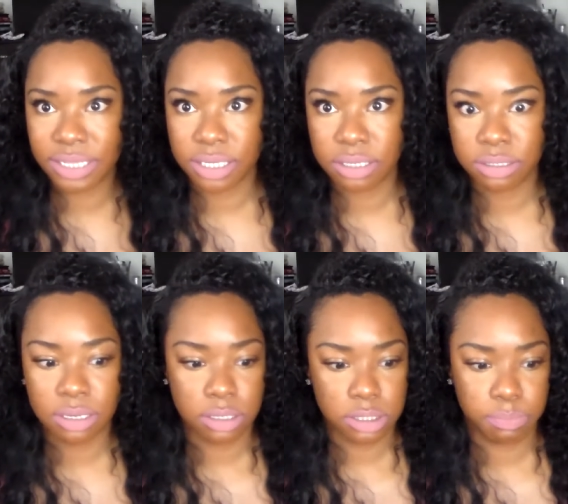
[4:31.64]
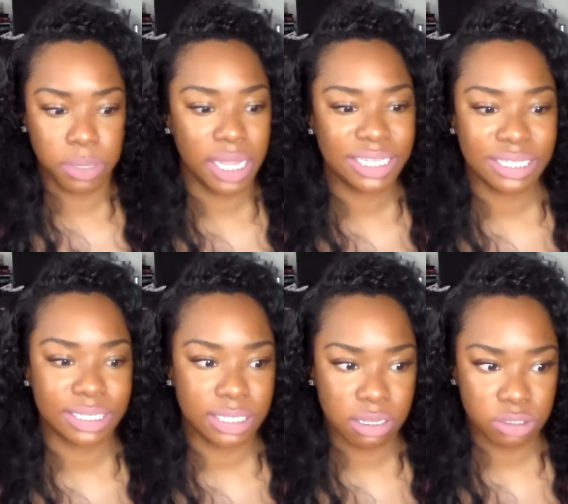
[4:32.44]
it's a place
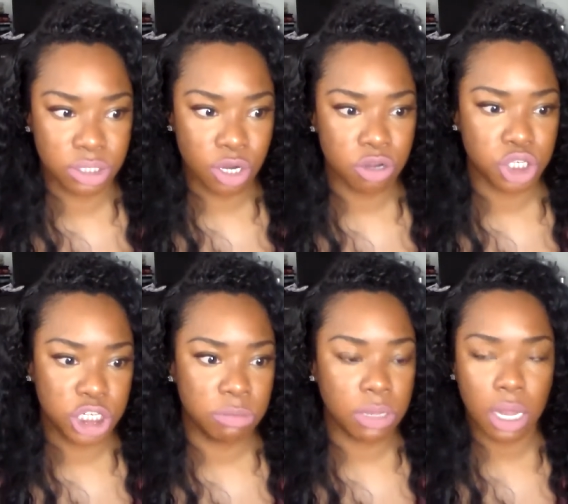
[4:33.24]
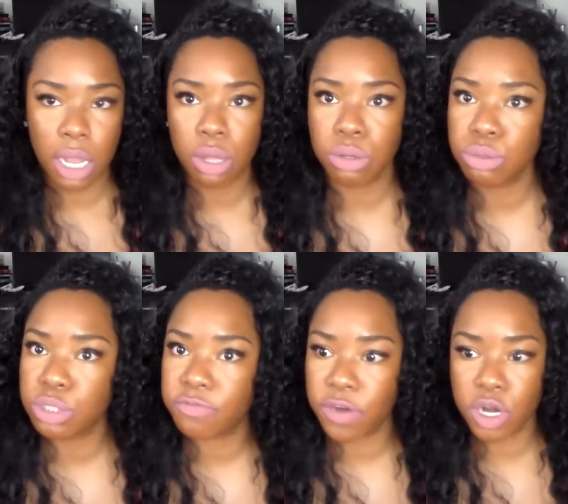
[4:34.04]
that sells dirt cheap
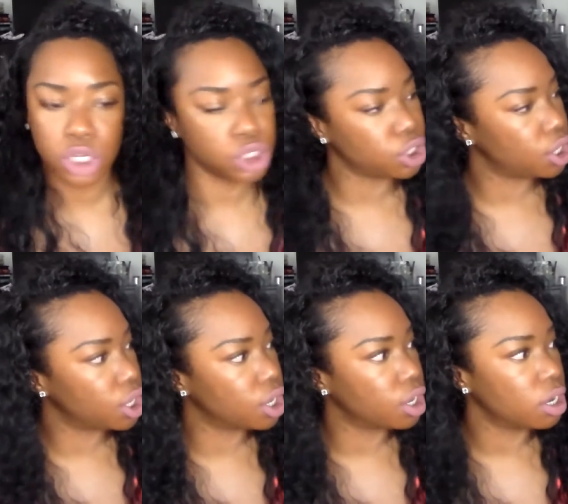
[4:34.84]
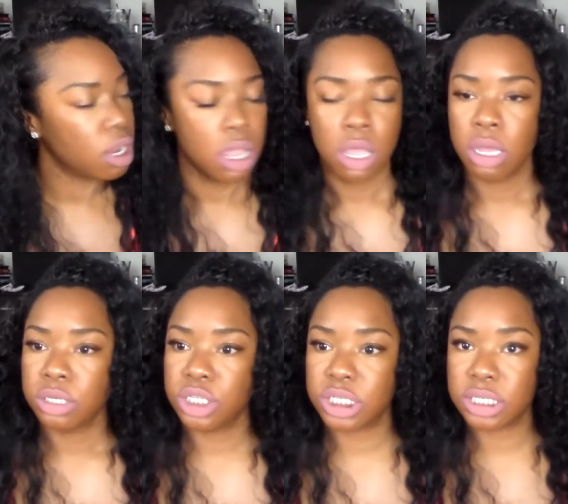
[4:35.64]
clothes, furniture,
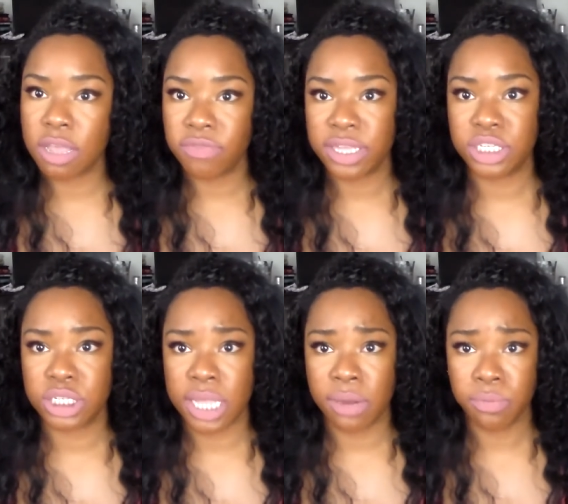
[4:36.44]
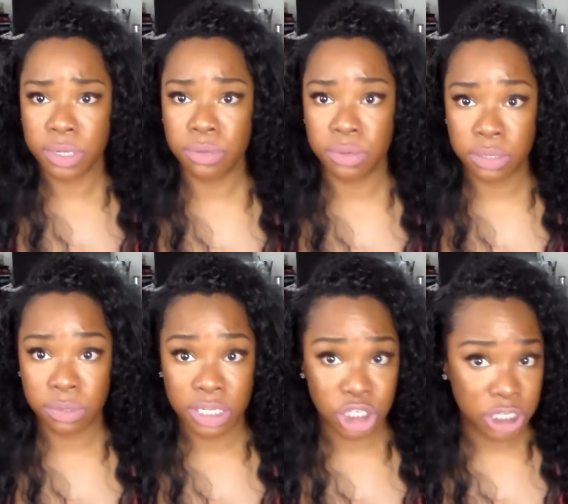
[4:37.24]
just stuff that's just like really, really,
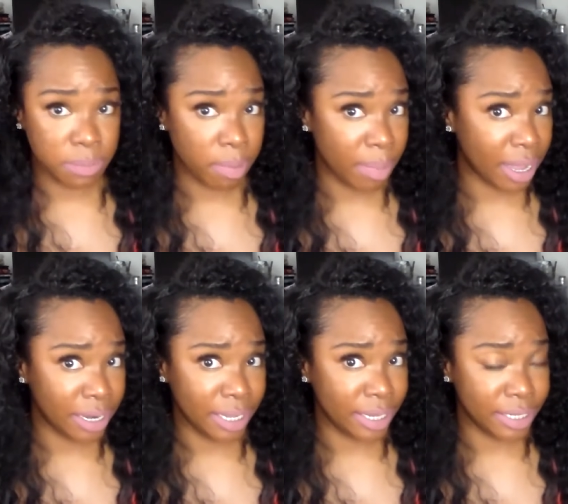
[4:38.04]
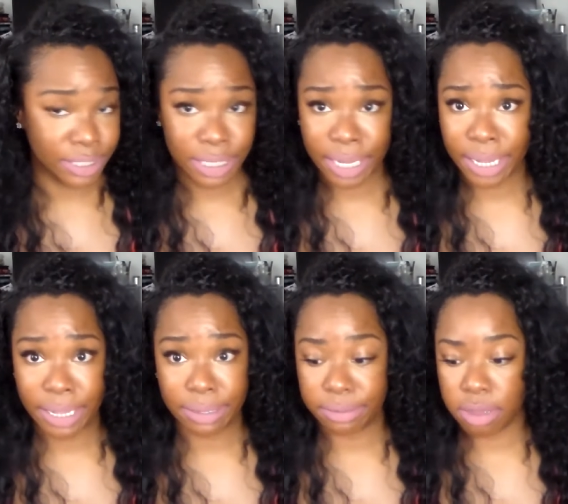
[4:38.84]
really cheap. I'm not gonna get into like